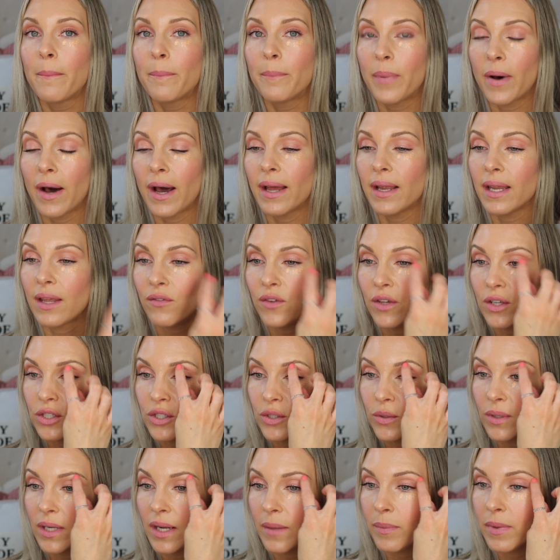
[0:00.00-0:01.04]
But if you
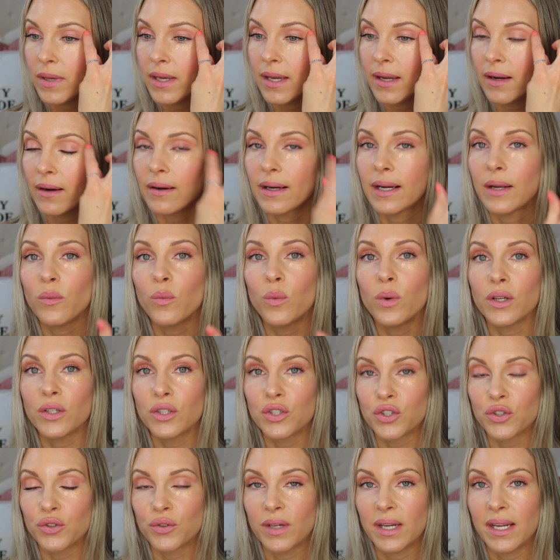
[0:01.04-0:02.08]
do it up here, it will
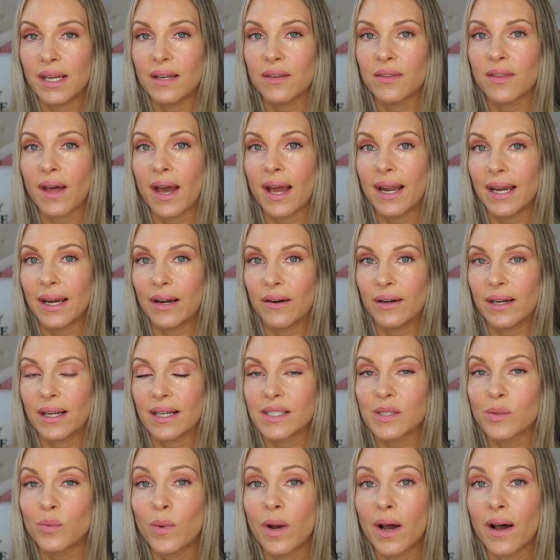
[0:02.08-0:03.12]
treat that area
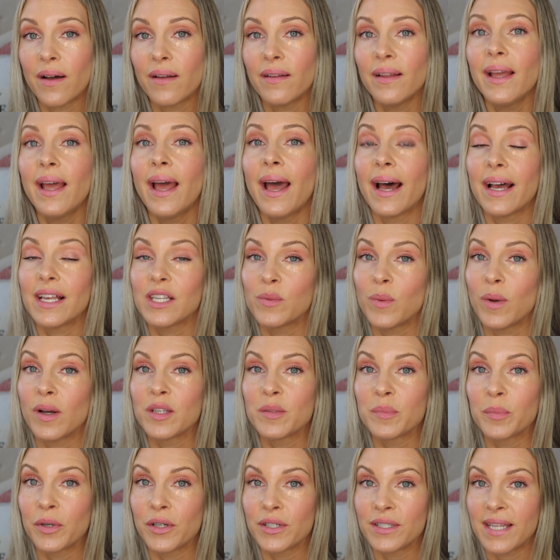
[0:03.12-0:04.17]
as well as
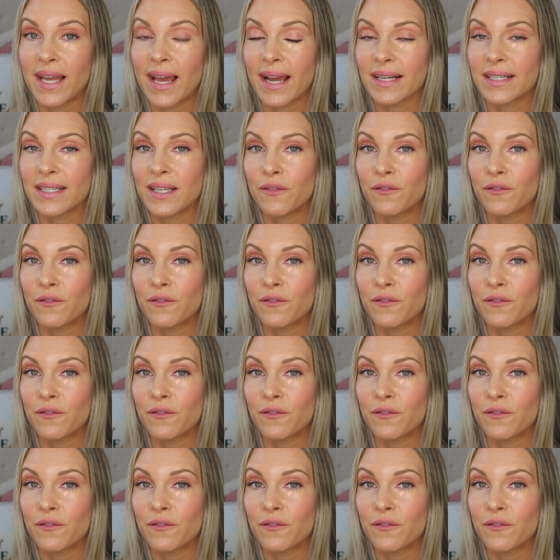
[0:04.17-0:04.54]
protect